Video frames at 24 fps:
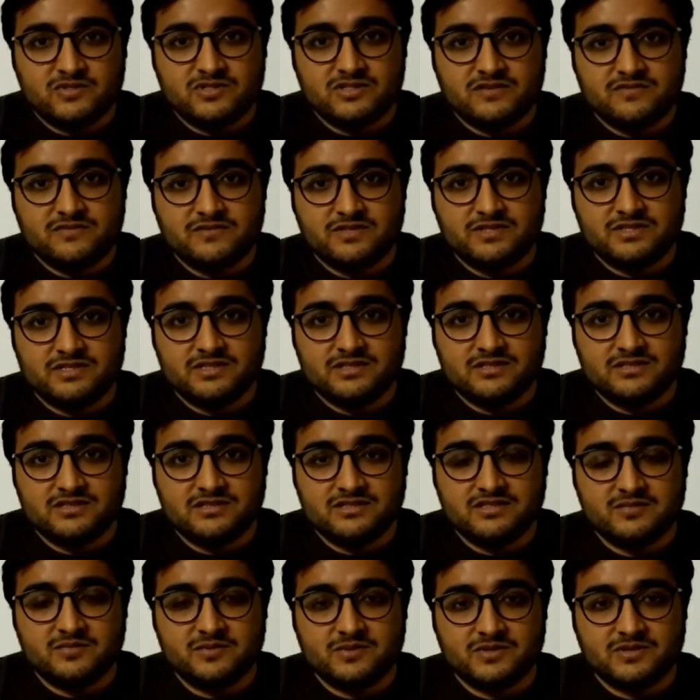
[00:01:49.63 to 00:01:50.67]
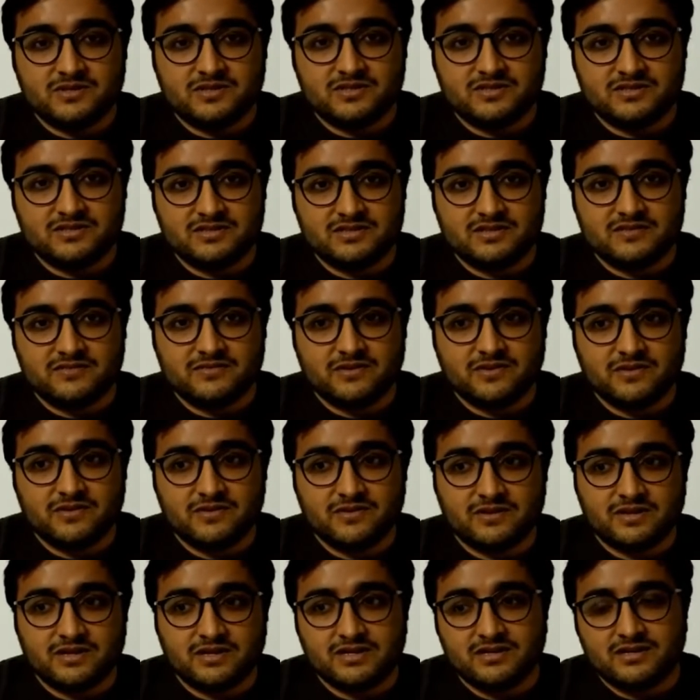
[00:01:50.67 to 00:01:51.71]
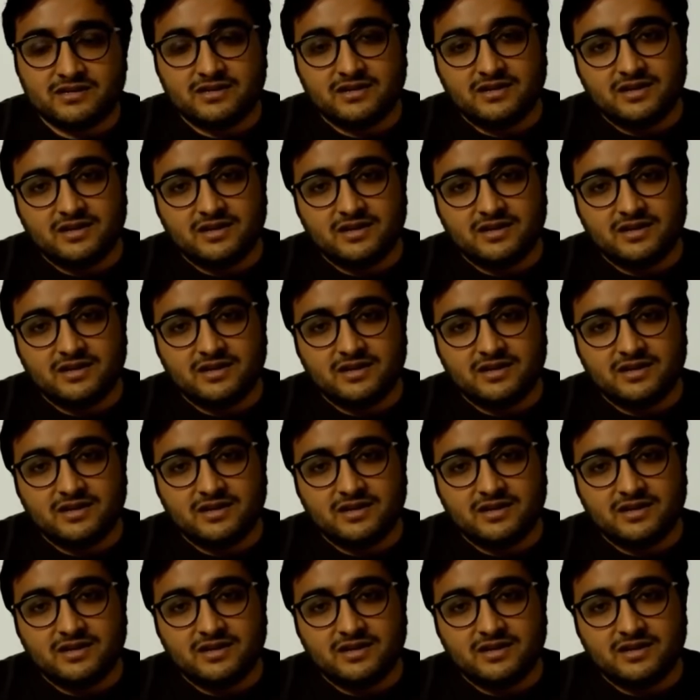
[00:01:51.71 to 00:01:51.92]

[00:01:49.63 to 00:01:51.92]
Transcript: efficiencies, because if you look at